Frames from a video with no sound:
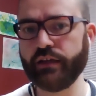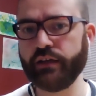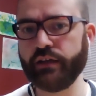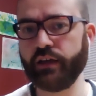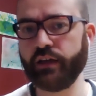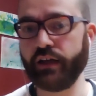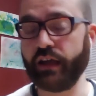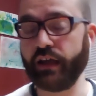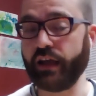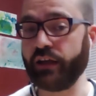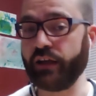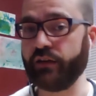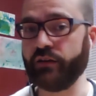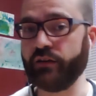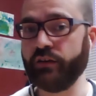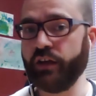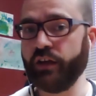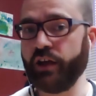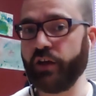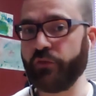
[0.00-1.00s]
Again,
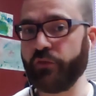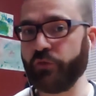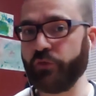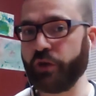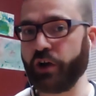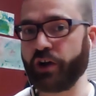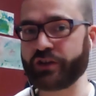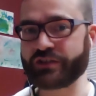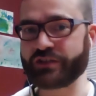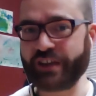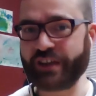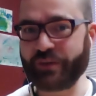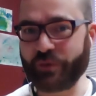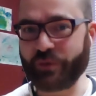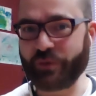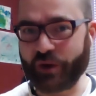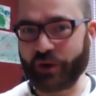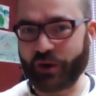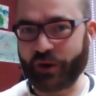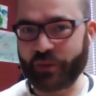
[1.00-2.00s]
if we all say
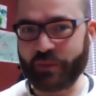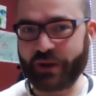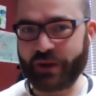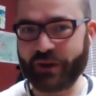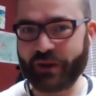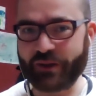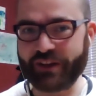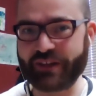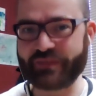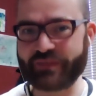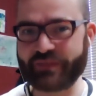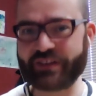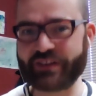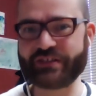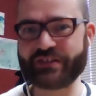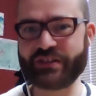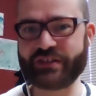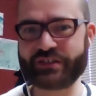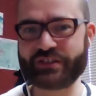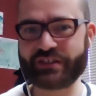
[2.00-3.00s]
we are about loving
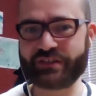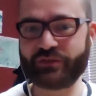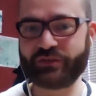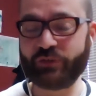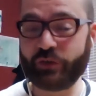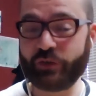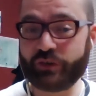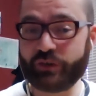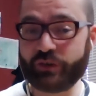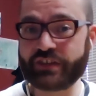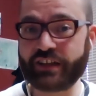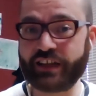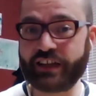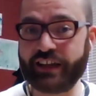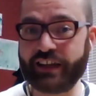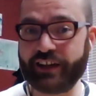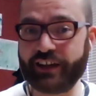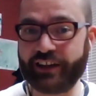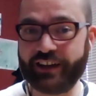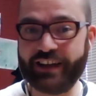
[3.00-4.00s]
Jesus, focusing
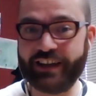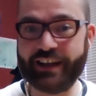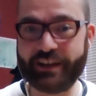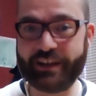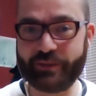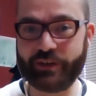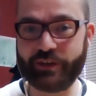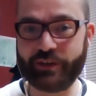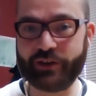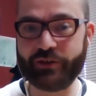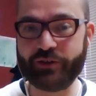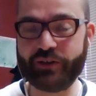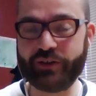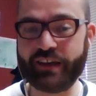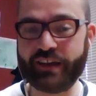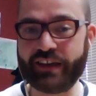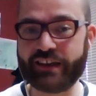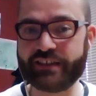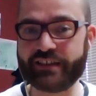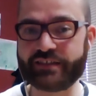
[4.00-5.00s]
in on him and who he
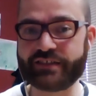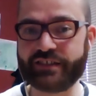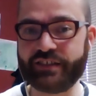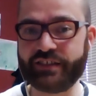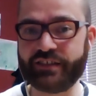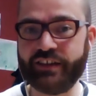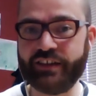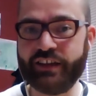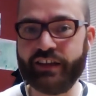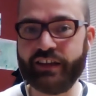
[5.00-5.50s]
is, and